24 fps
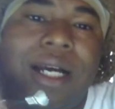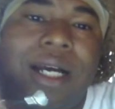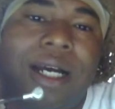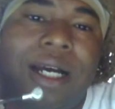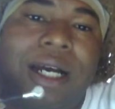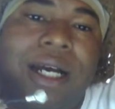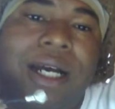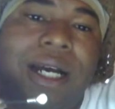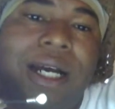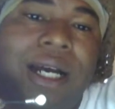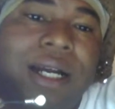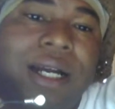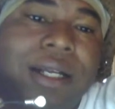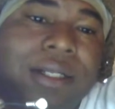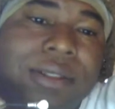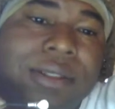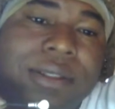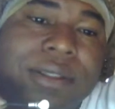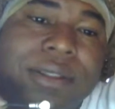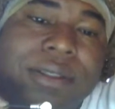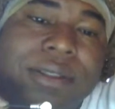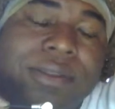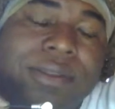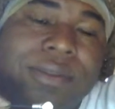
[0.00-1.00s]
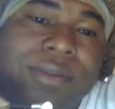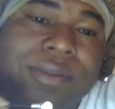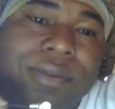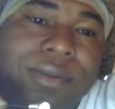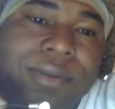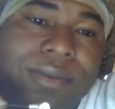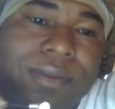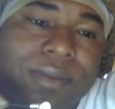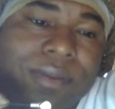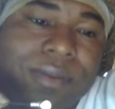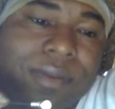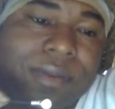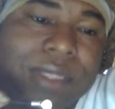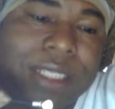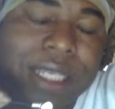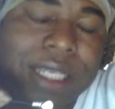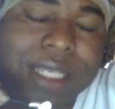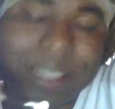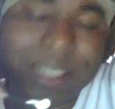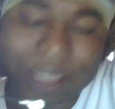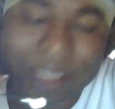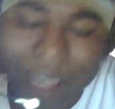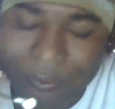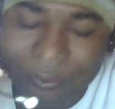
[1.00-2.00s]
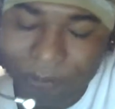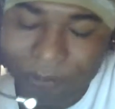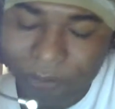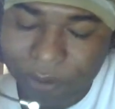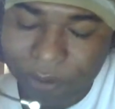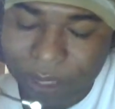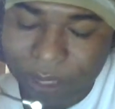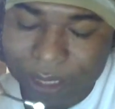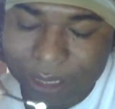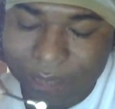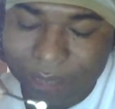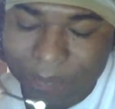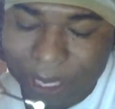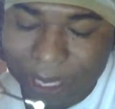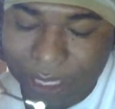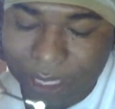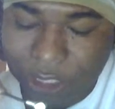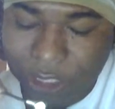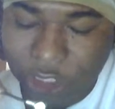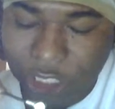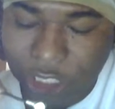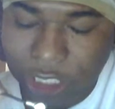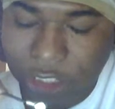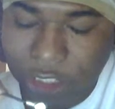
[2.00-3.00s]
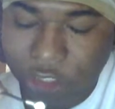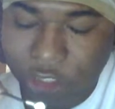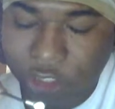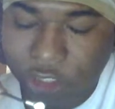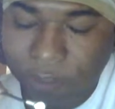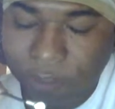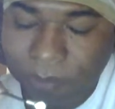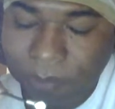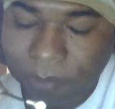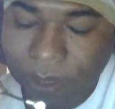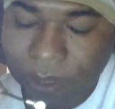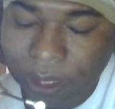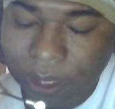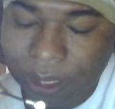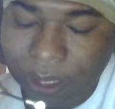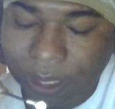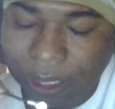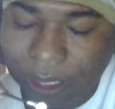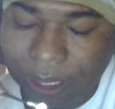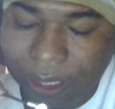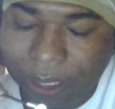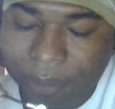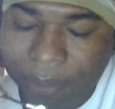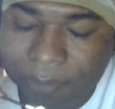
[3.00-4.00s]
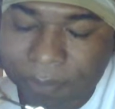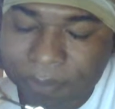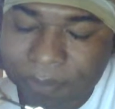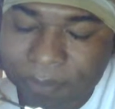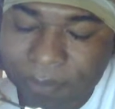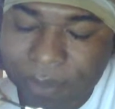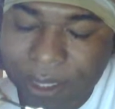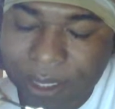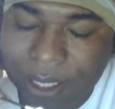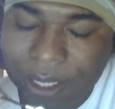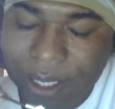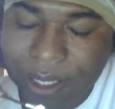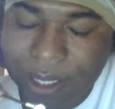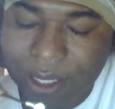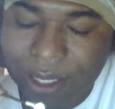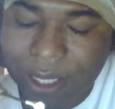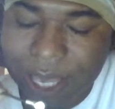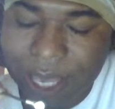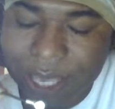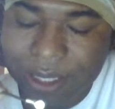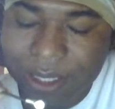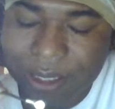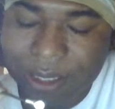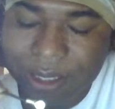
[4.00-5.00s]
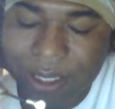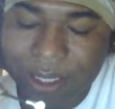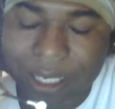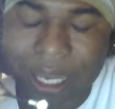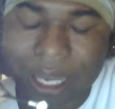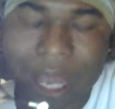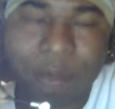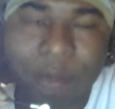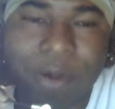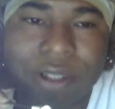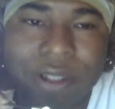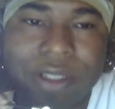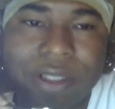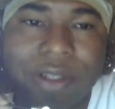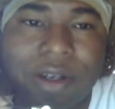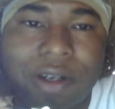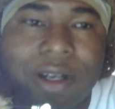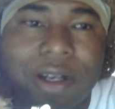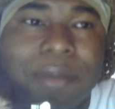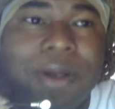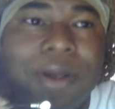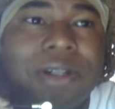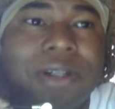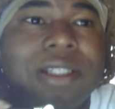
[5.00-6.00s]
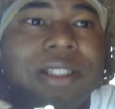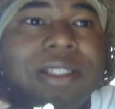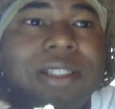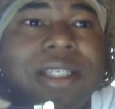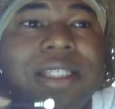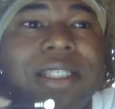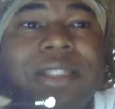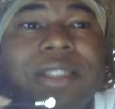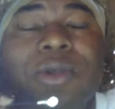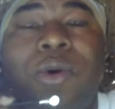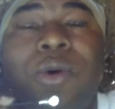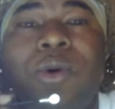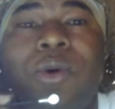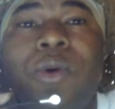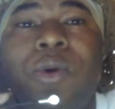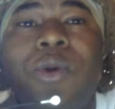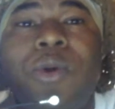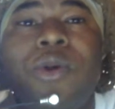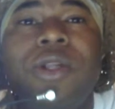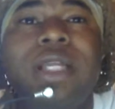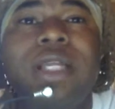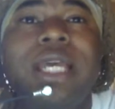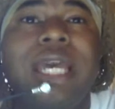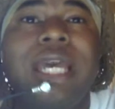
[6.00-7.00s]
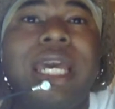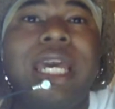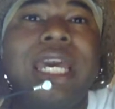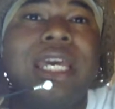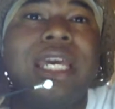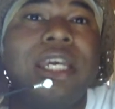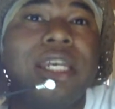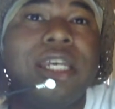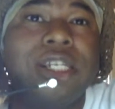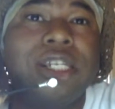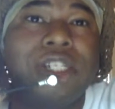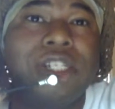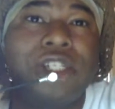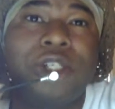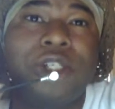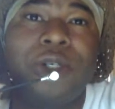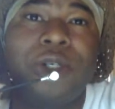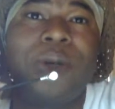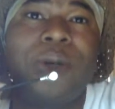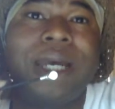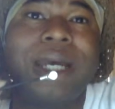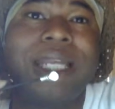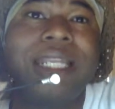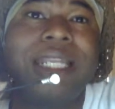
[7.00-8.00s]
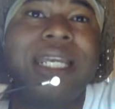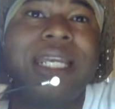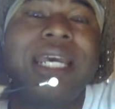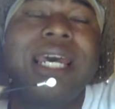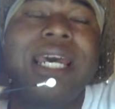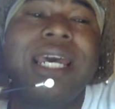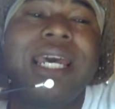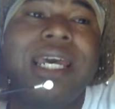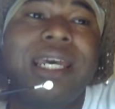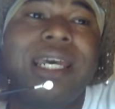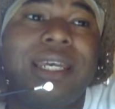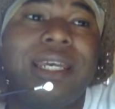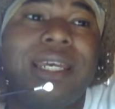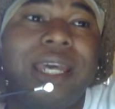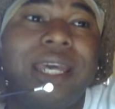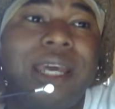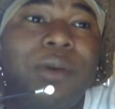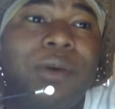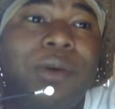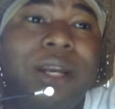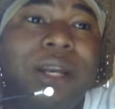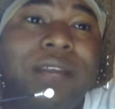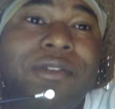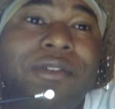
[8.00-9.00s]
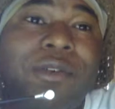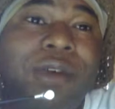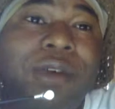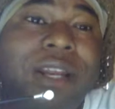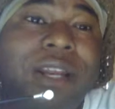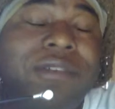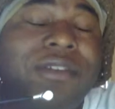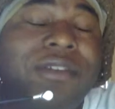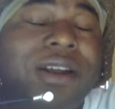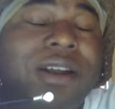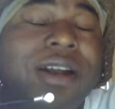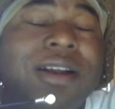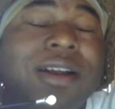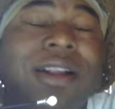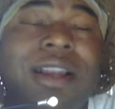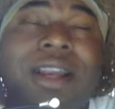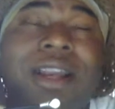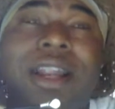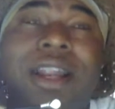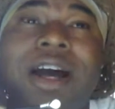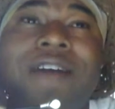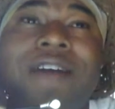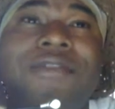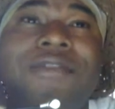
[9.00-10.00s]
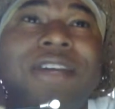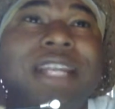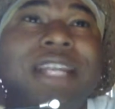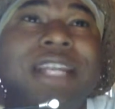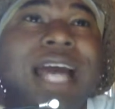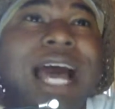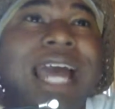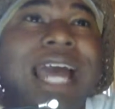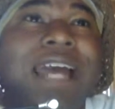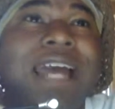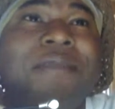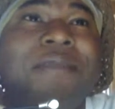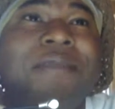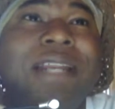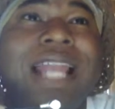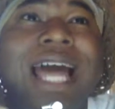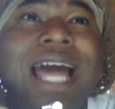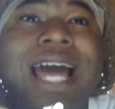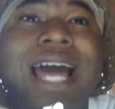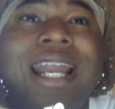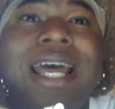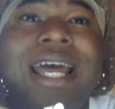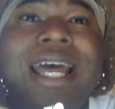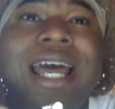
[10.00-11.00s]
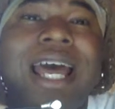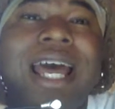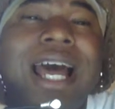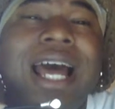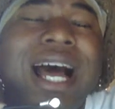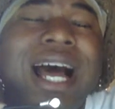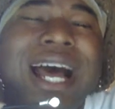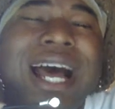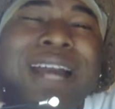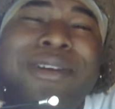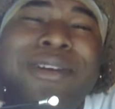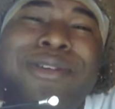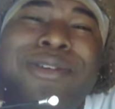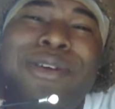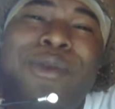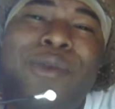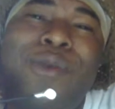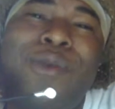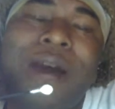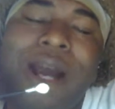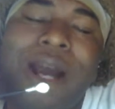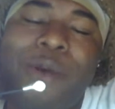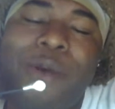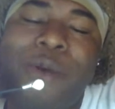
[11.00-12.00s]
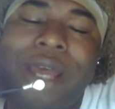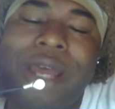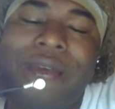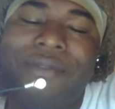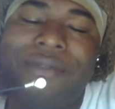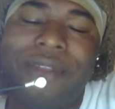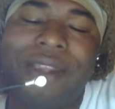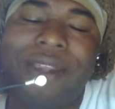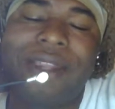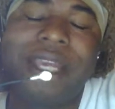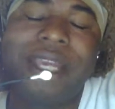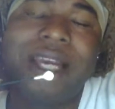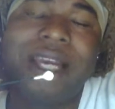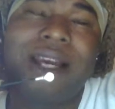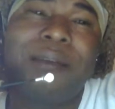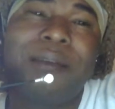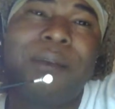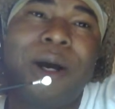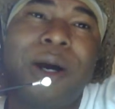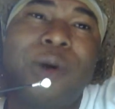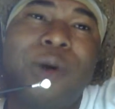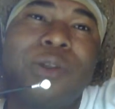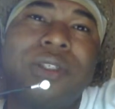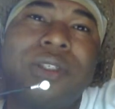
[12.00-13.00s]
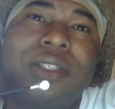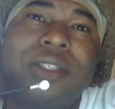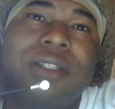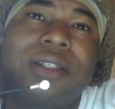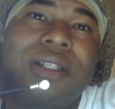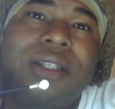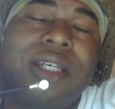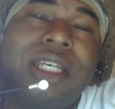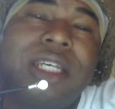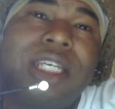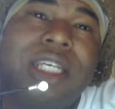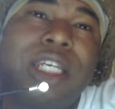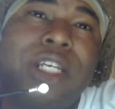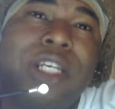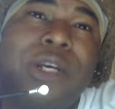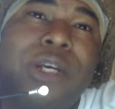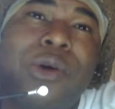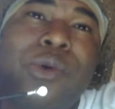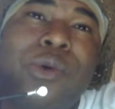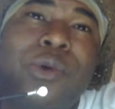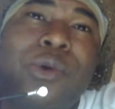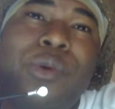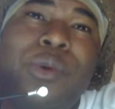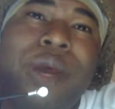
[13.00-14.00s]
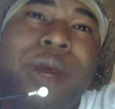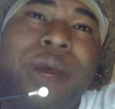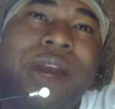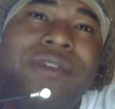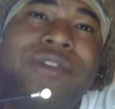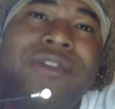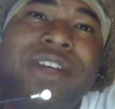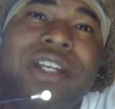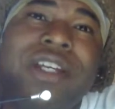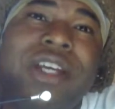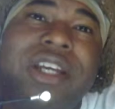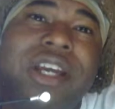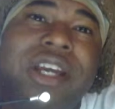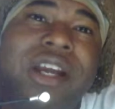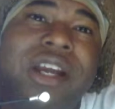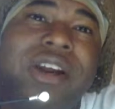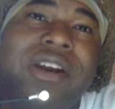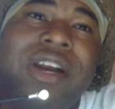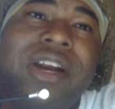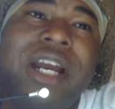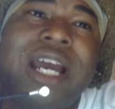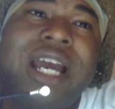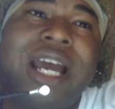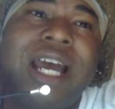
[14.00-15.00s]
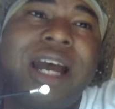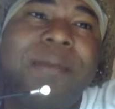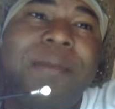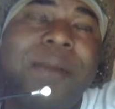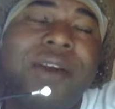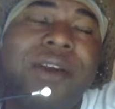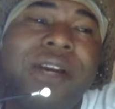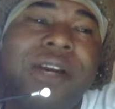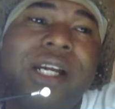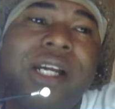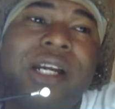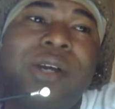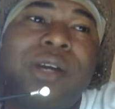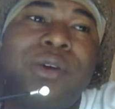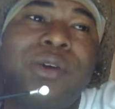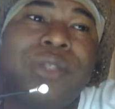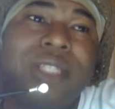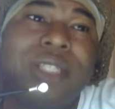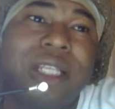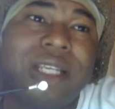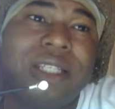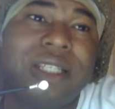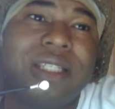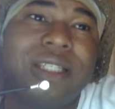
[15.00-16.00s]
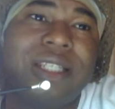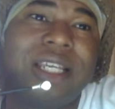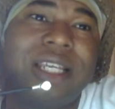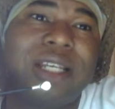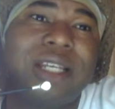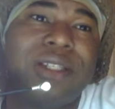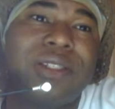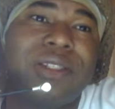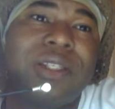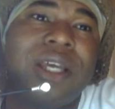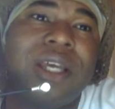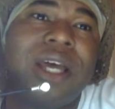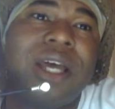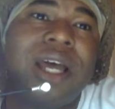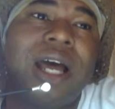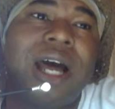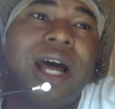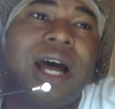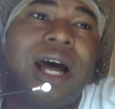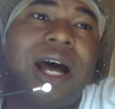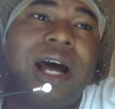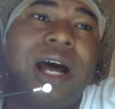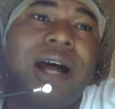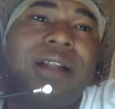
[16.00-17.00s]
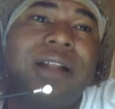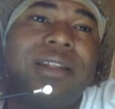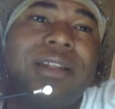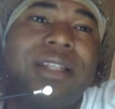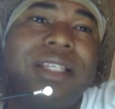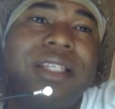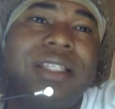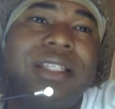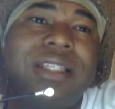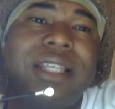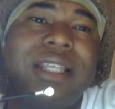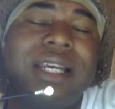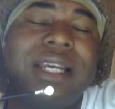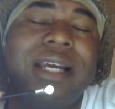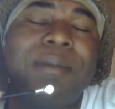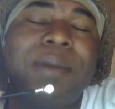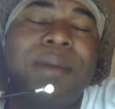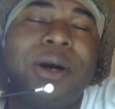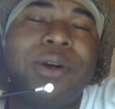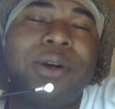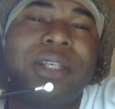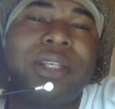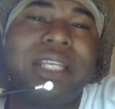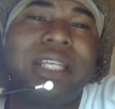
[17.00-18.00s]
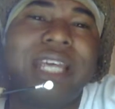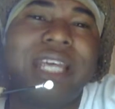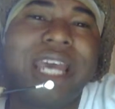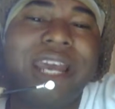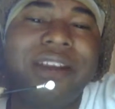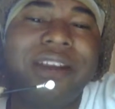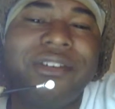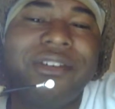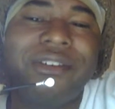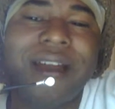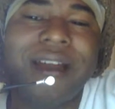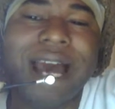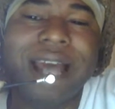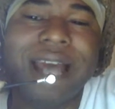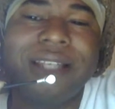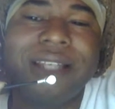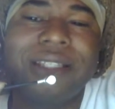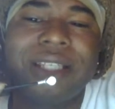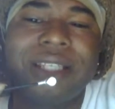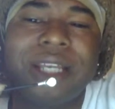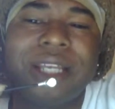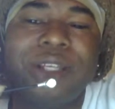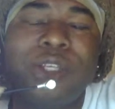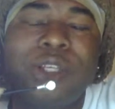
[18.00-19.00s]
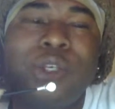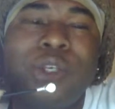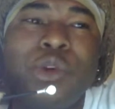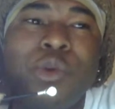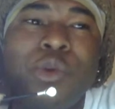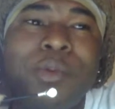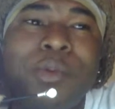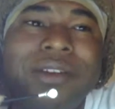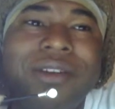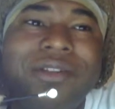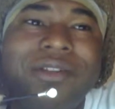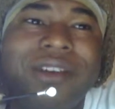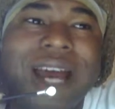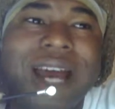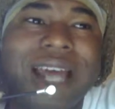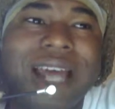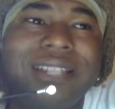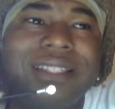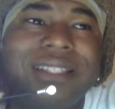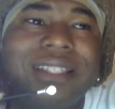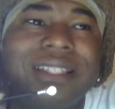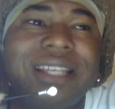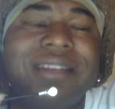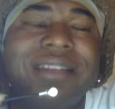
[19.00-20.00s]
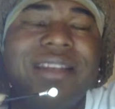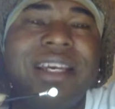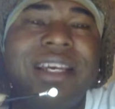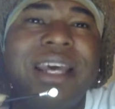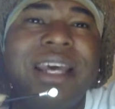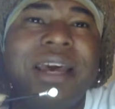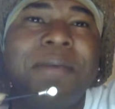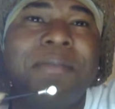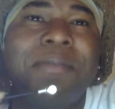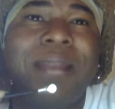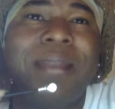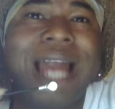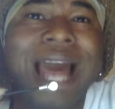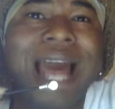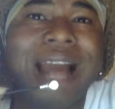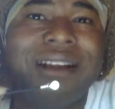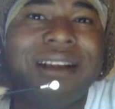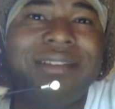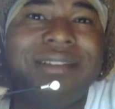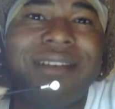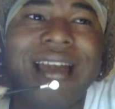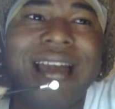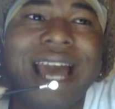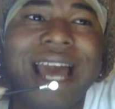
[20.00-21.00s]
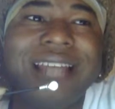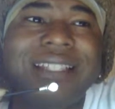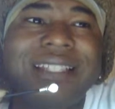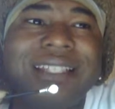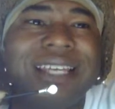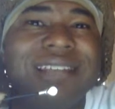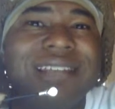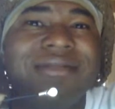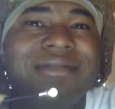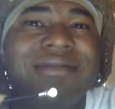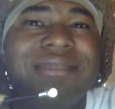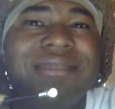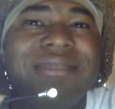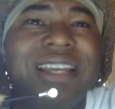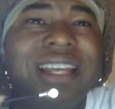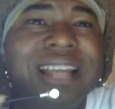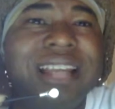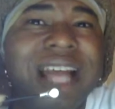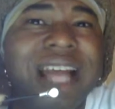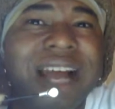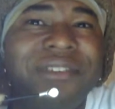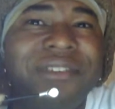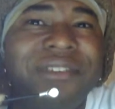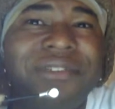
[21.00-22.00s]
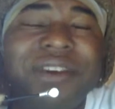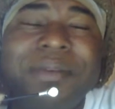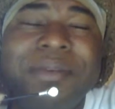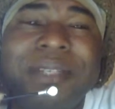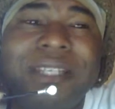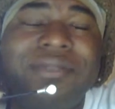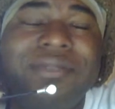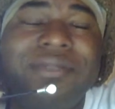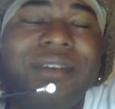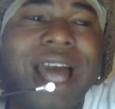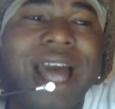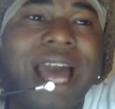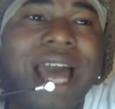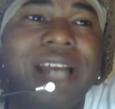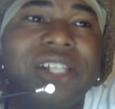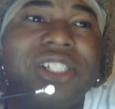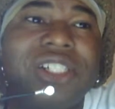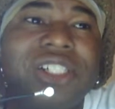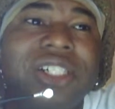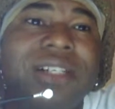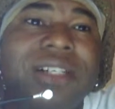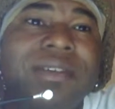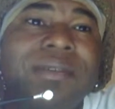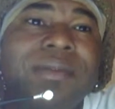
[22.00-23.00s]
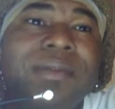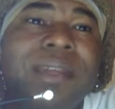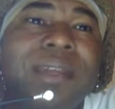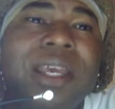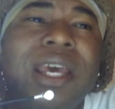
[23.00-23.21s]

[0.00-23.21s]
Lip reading: So it's time for us to make a change. The next thing I want to talk about is this whole gay issue and gay whatever. Love it, I am glad. I don't know why we have to think about, you know, every year America goes in this thing about gay rights and human rights and black rights and affirmative action.